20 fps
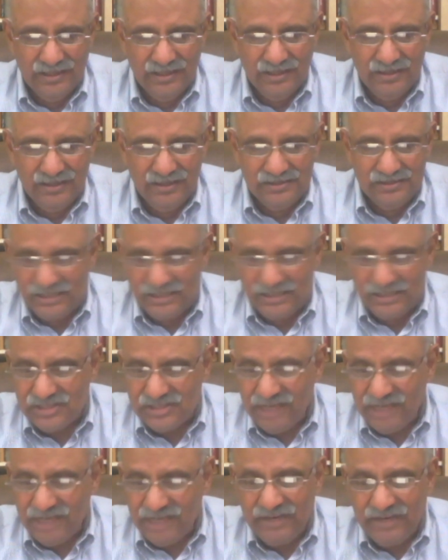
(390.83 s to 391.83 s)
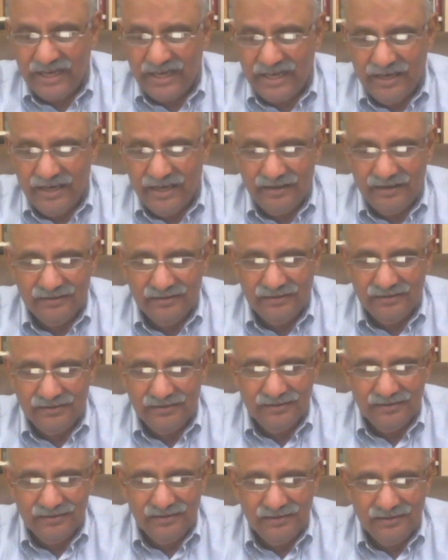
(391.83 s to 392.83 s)
Just giving a
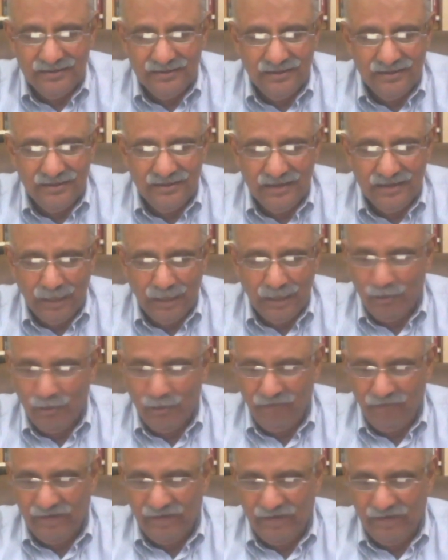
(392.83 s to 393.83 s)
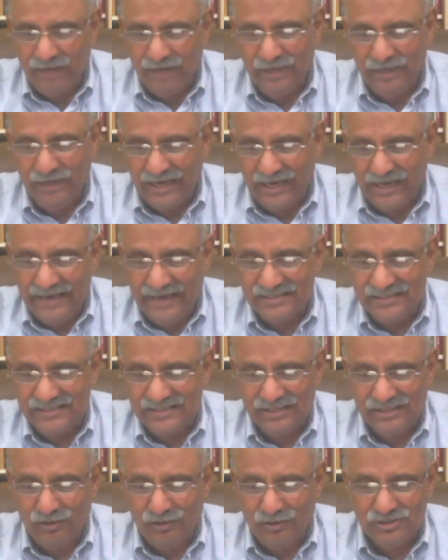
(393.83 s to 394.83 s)
number of fundamental rights in the
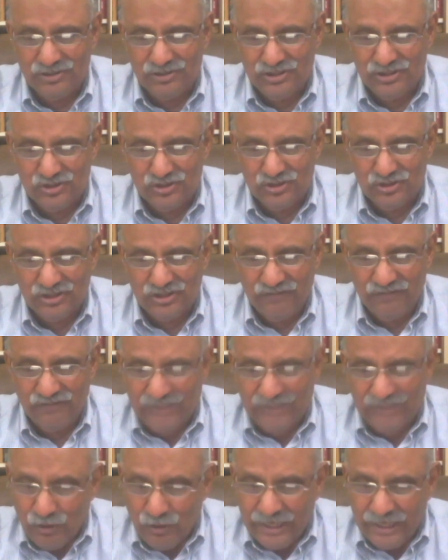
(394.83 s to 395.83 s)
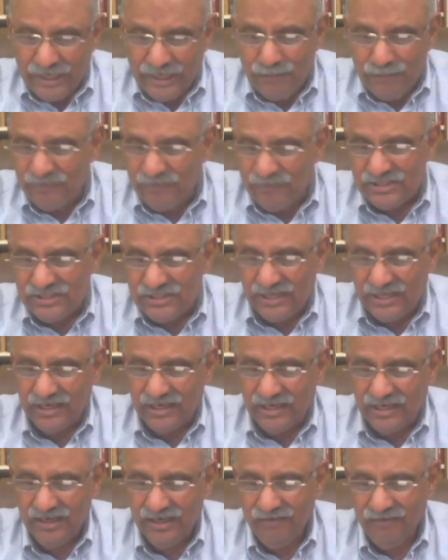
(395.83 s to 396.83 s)
Constitution without any provision
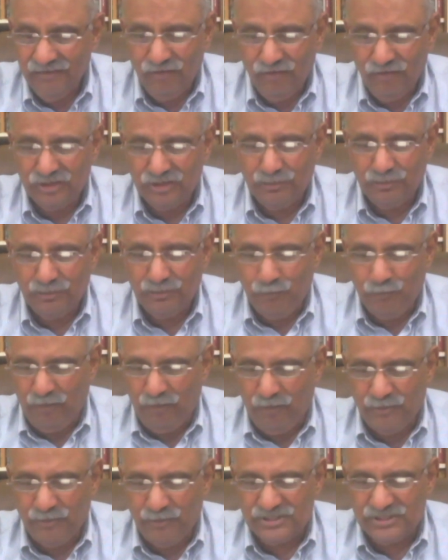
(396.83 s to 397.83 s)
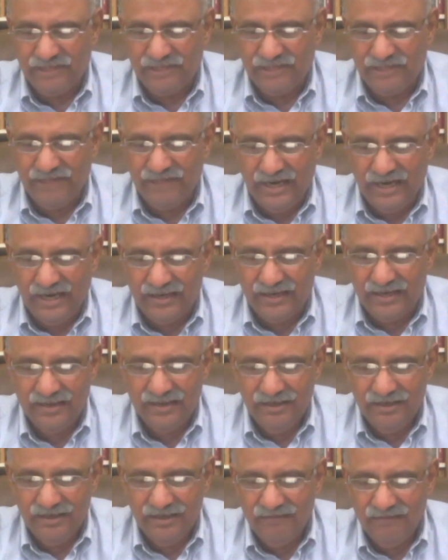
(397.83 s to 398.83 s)
for their proper safeguard
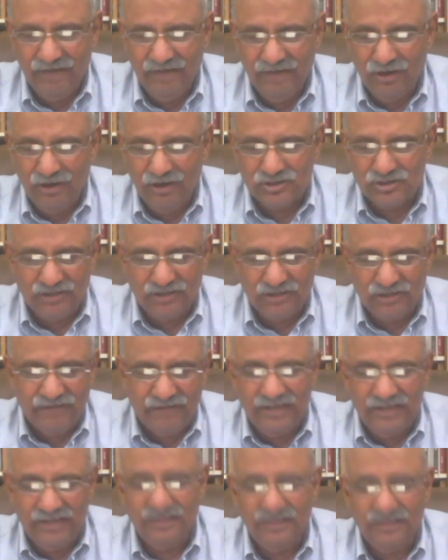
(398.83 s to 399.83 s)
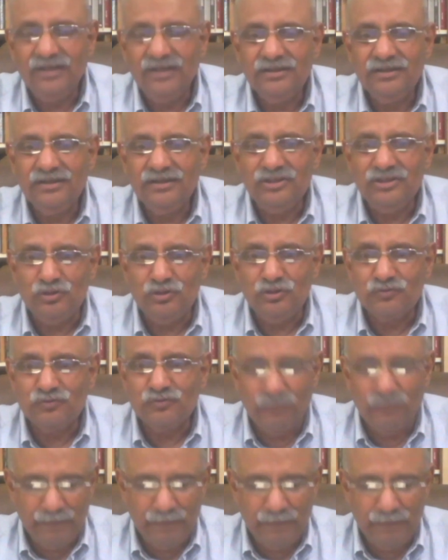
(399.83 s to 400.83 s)
will not serve any useful
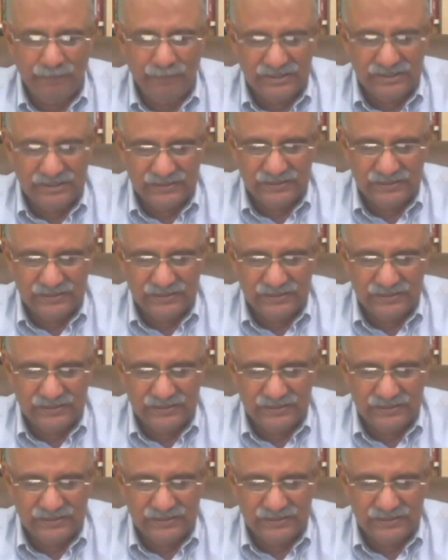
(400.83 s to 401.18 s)
purpose.